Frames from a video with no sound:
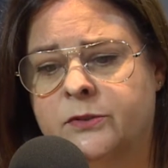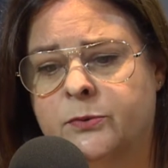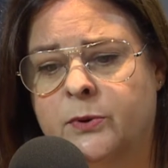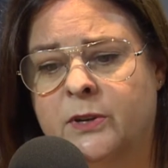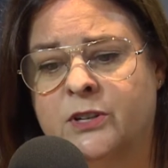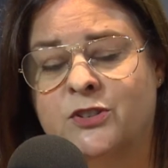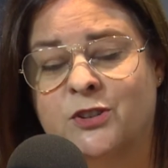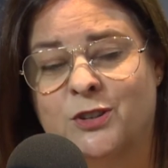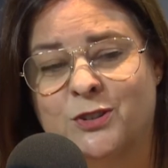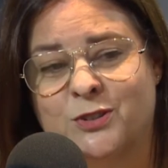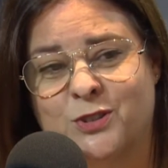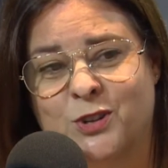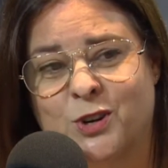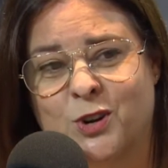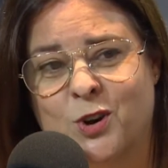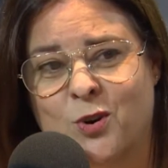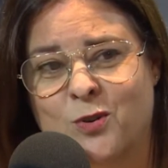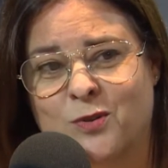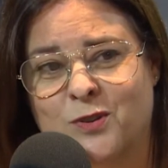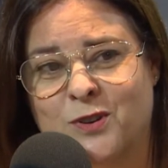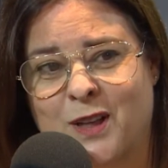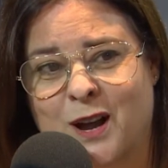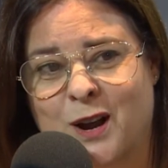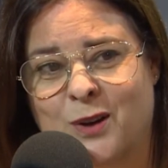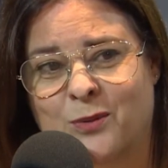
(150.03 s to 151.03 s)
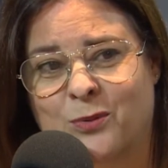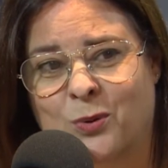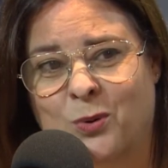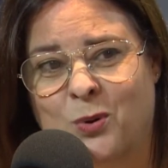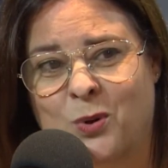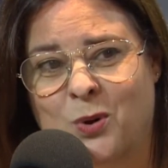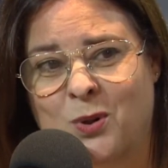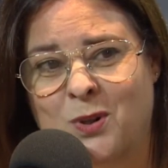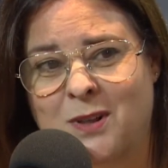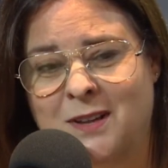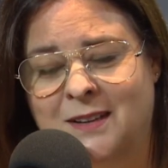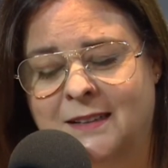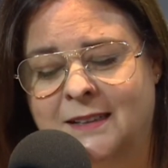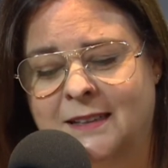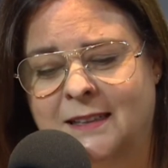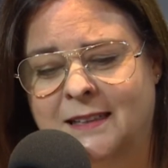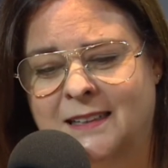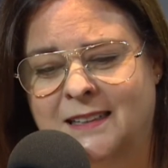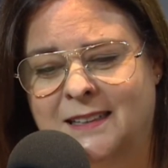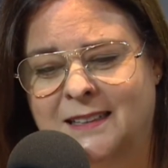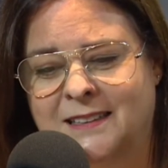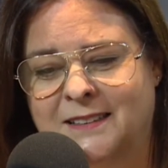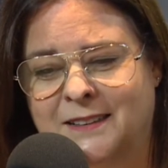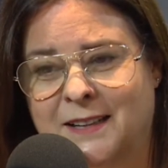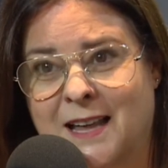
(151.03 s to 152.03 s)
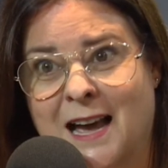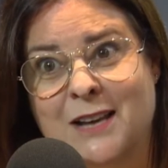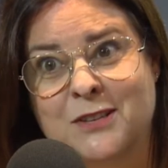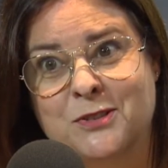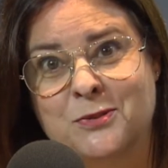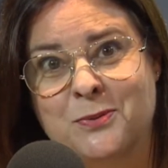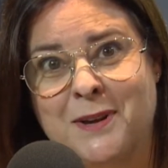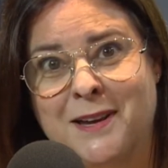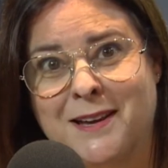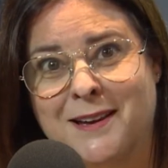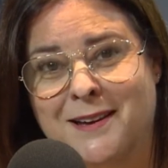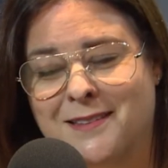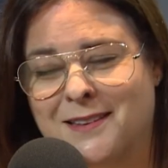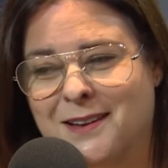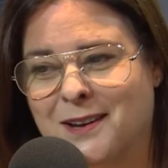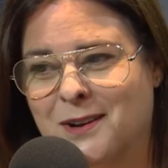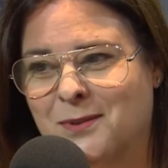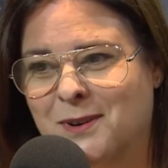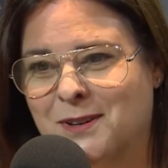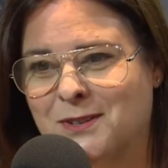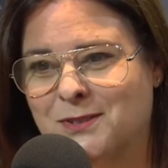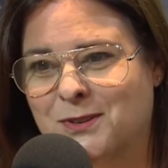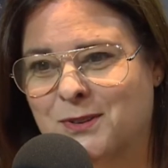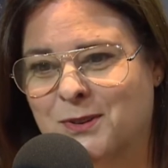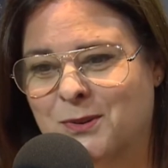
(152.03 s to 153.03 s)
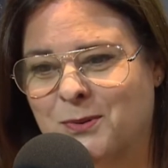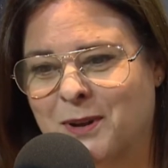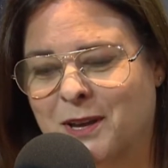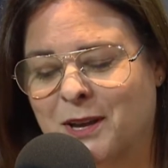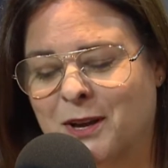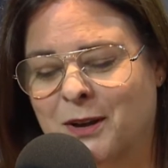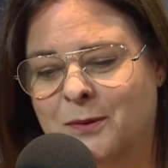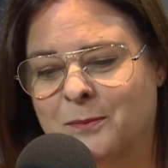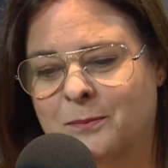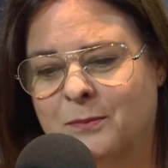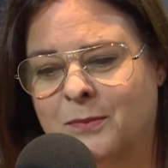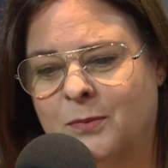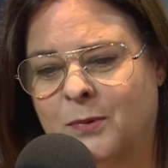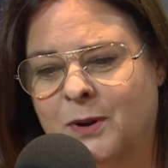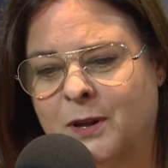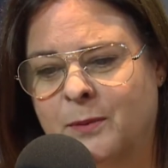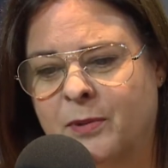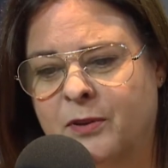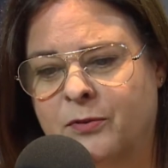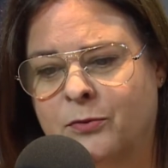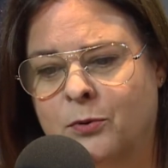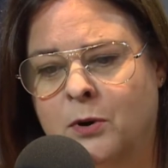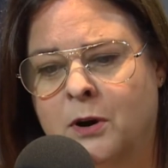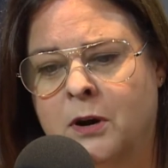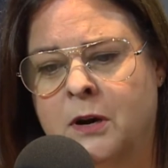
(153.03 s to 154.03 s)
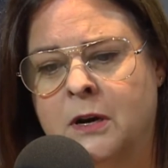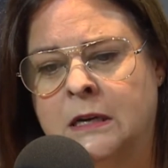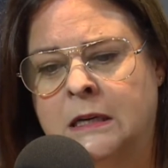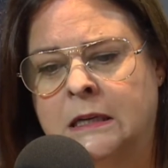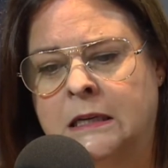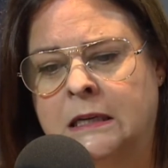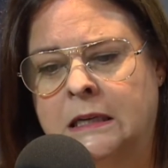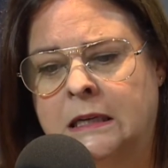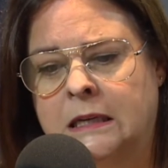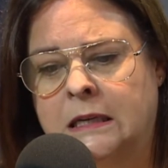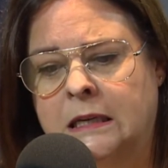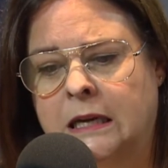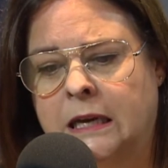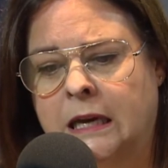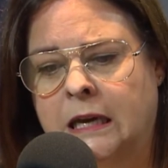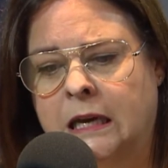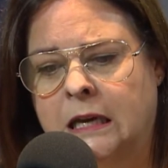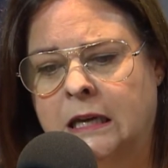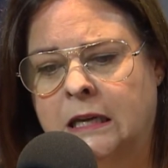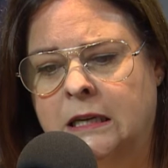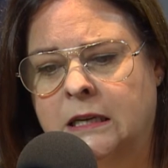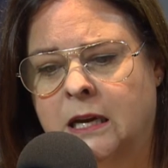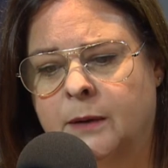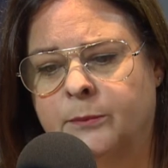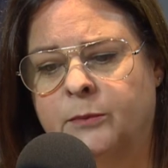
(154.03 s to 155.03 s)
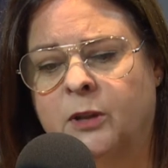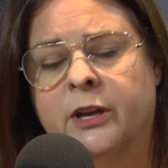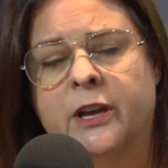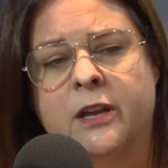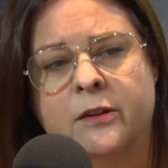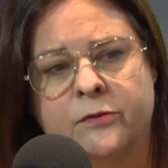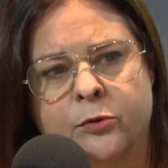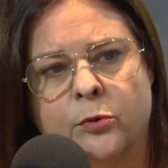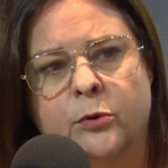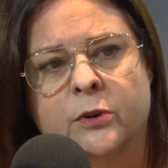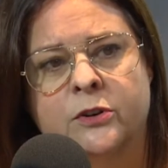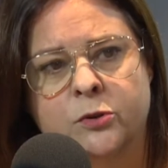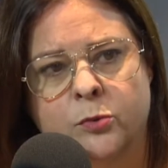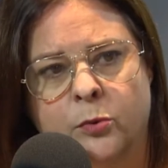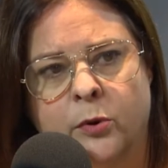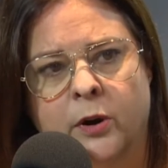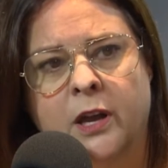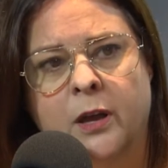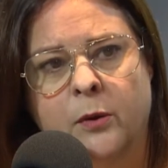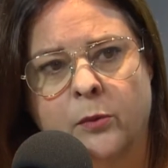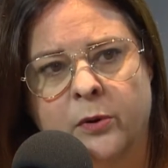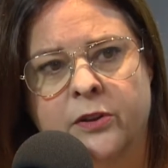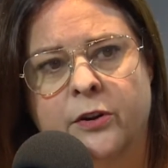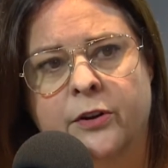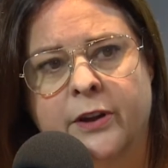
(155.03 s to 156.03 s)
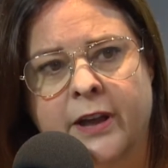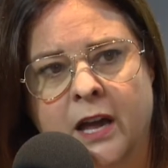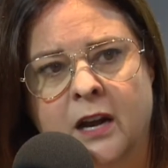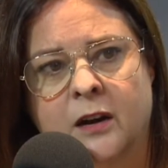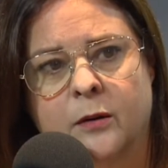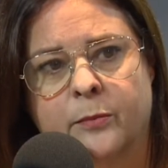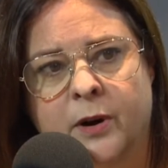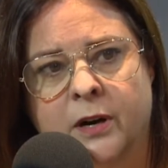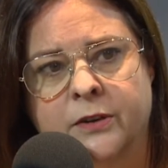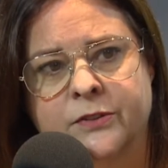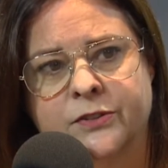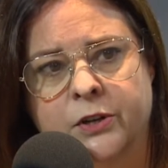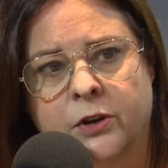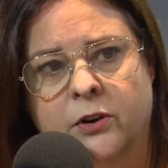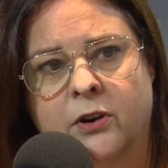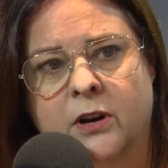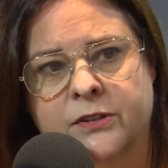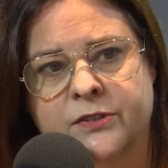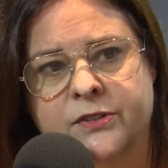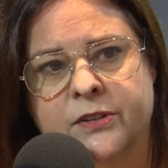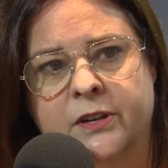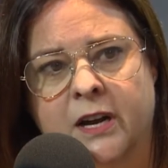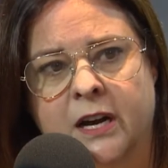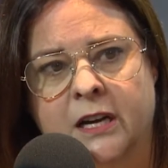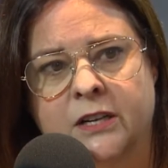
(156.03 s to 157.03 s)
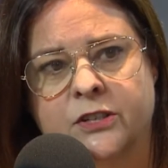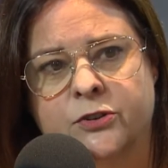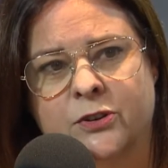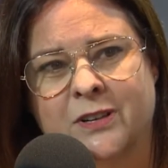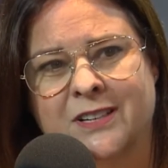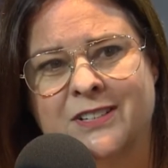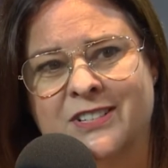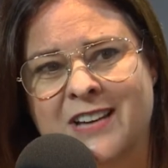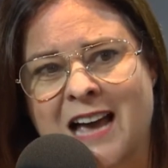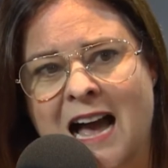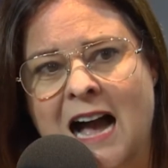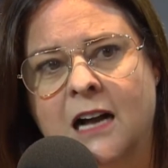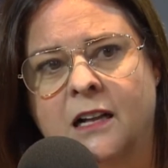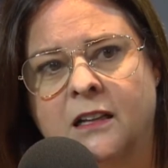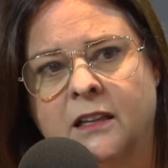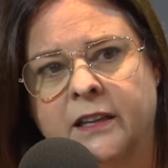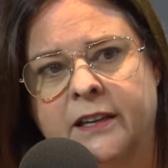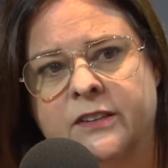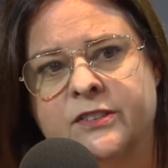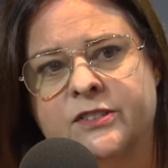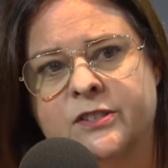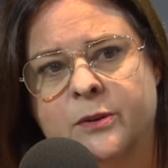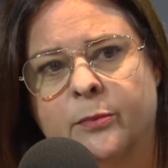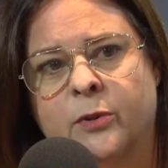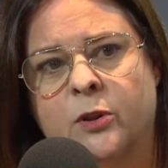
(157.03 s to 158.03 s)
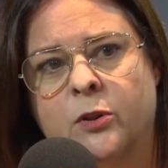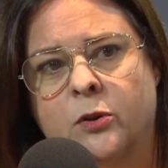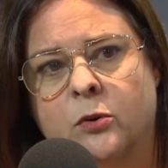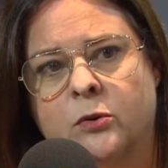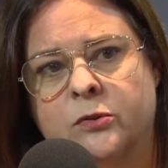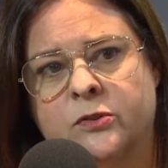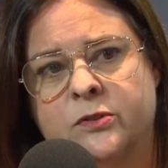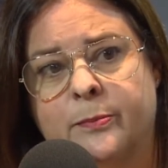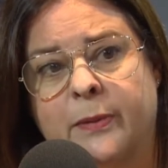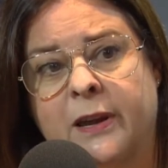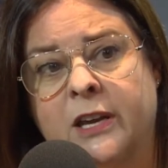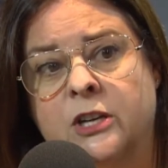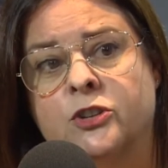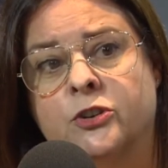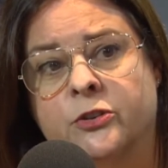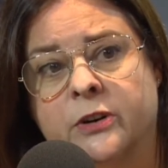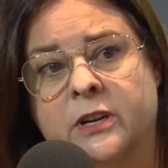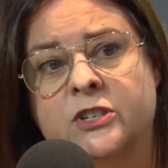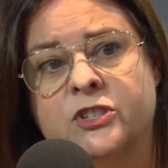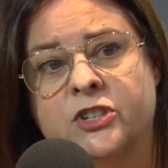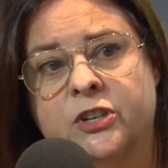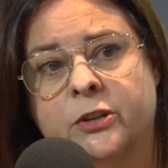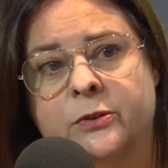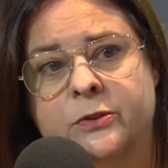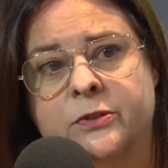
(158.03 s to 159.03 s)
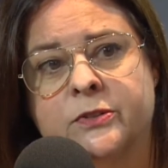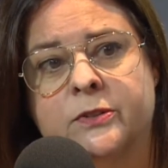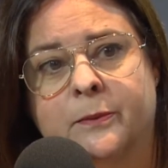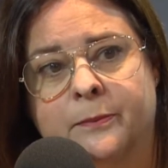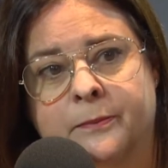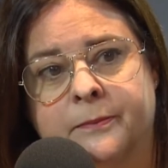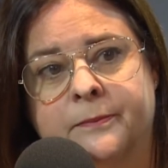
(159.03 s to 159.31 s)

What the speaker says: So I just took over that role last week, I think it was, or the week before. And I'm looking forward to working with our counterparts across the country and tackling some of those major issues.